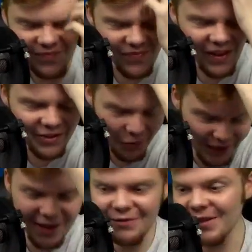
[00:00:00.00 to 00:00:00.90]
So I
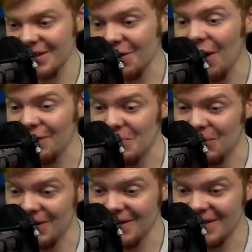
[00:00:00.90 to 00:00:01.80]
leave this coffee
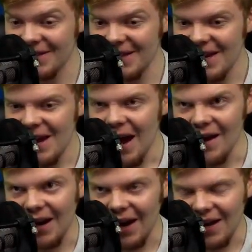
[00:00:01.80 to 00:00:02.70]
place,
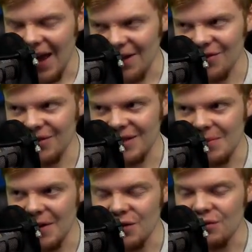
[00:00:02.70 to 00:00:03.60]
and I actually looked at the
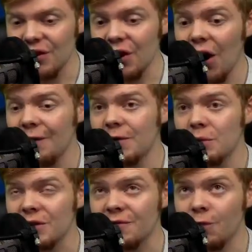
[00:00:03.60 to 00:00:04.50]
menu. The coffee
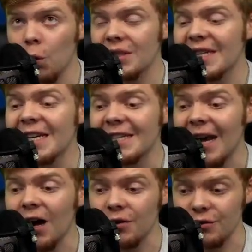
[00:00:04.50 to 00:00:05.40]
was
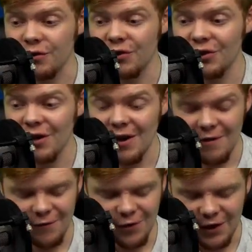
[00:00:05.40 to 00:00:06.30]
$14
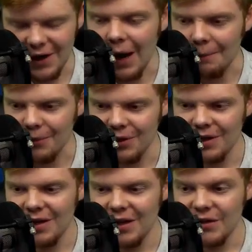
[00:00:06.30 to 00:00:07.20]
for a cup.
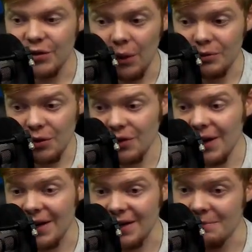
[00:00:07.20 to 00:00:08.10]
So I'm so
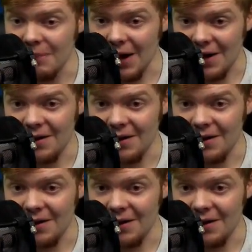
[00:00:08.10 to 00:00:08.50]
glad I didn't buy it.